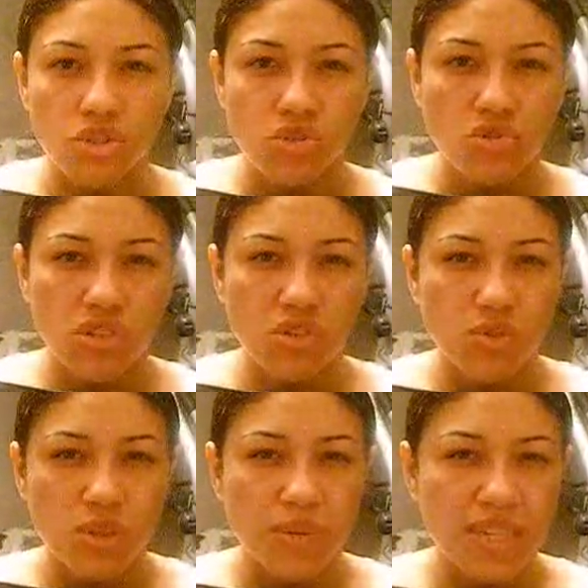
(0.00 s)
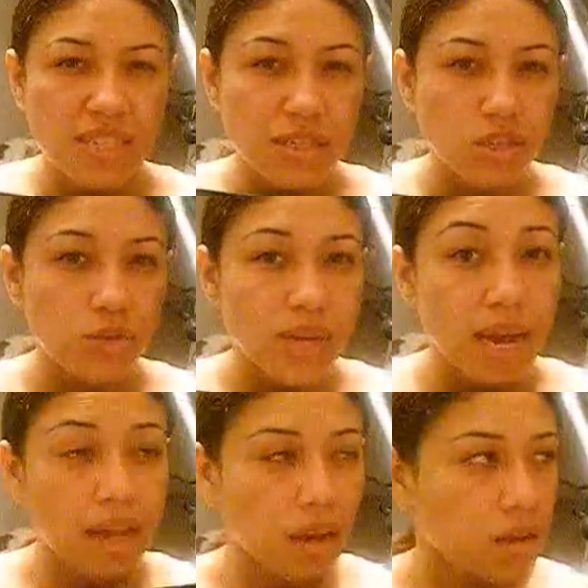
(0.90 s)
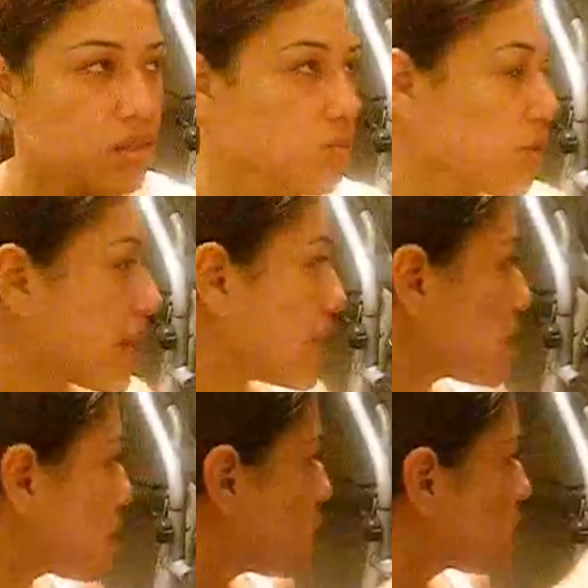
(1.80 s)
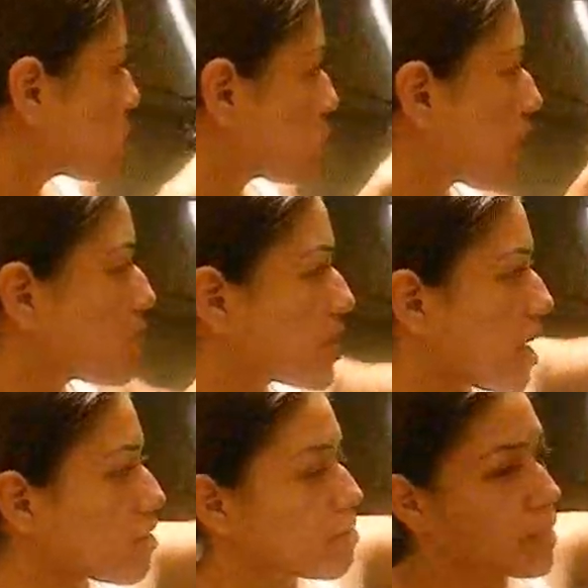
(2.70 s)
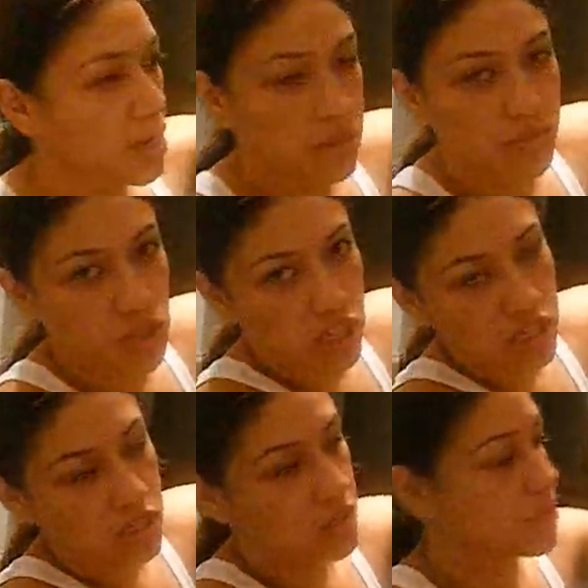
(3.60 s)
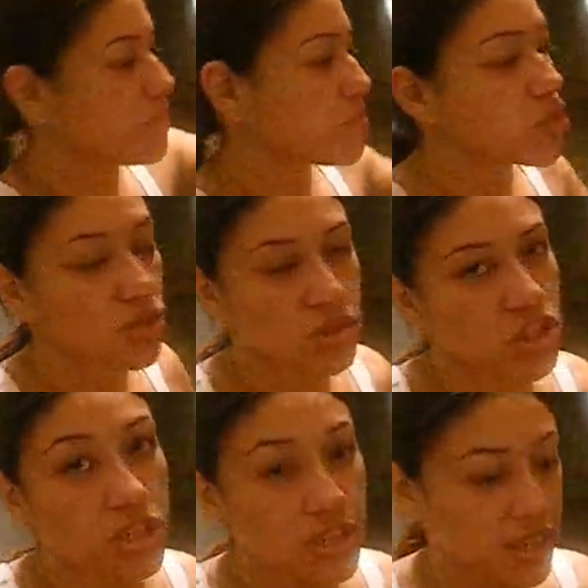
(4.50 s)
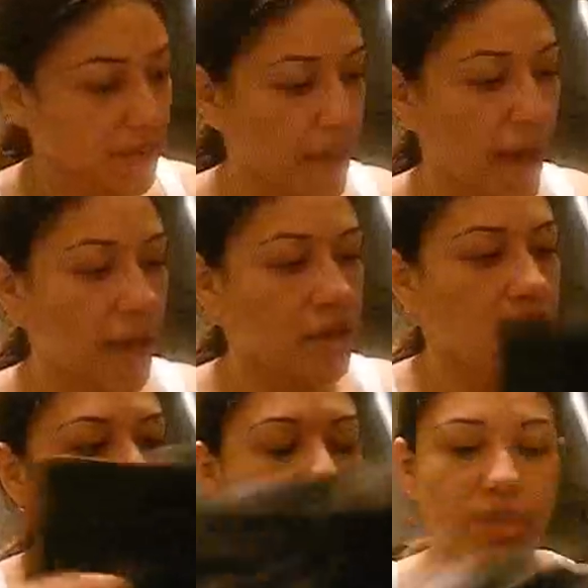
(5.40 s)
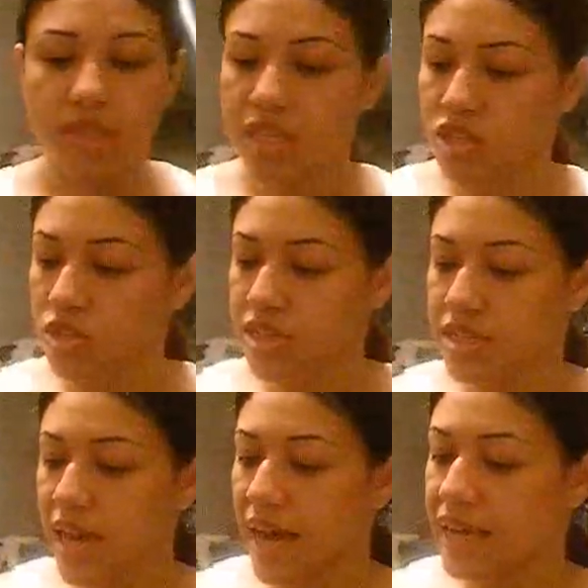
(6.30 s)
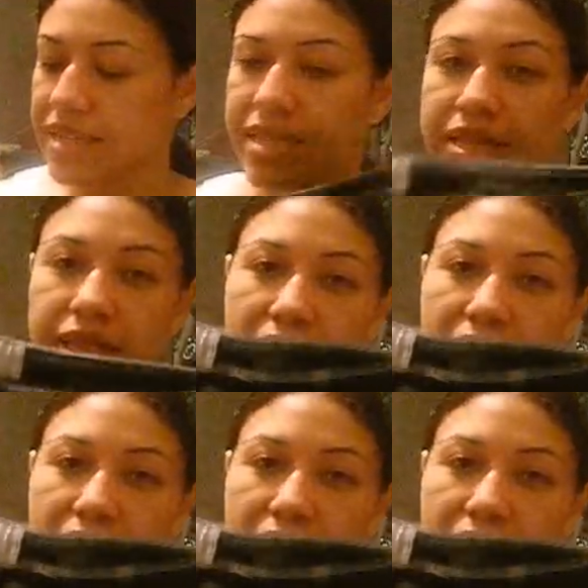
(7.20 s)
2 to 3 weeks into it, I had lost some weight. So I went out and bought some jeans. Shouldn't have done that. But these are a size